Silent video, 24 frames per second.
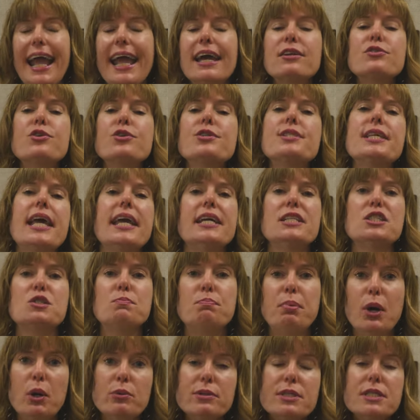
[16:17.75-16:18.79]
Anders
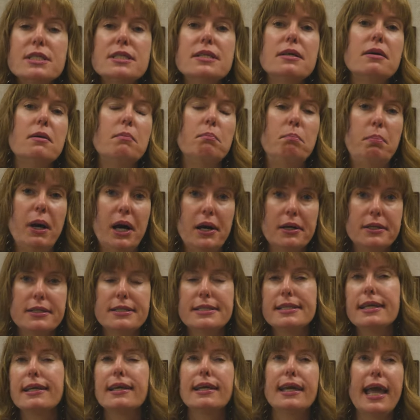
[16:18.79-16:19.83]
hates boats,
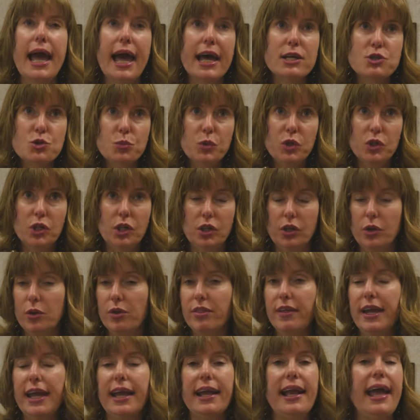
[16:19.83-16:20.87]
bugs, casual
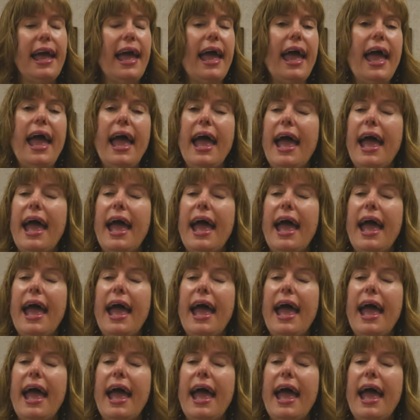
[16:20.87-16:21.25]
clothing,